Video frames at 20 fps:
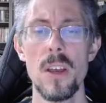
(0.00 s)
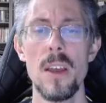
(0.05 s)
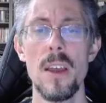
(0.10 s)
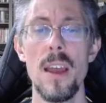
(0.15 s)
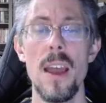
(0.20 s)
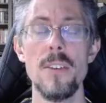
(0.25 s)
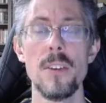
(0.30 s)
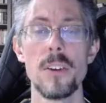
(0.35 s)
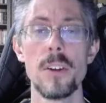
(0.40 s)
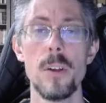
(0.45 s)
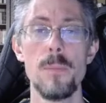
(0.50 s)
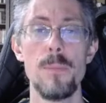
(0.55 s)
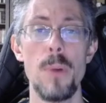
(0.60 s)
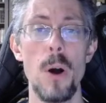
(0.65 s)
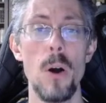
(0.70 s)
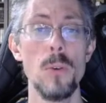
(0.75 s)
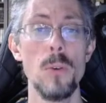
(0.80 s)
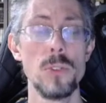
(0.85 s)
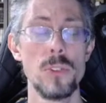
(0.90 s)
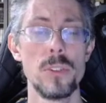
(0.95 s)
and you're going to
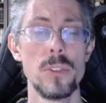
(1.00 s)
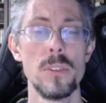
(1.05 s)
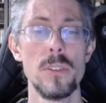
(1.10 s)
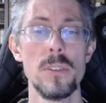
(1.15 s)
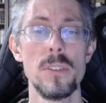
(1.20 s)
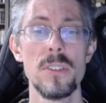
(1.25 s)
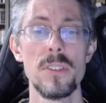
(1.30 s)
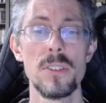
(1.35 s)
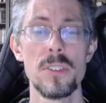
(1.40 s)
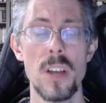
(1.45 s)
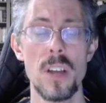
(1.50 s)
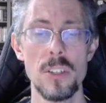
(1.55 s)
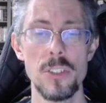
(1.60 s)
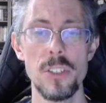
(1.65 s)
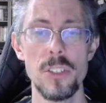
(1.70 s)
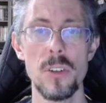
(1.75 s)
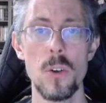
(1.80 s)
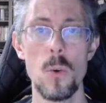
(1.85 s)
post discussion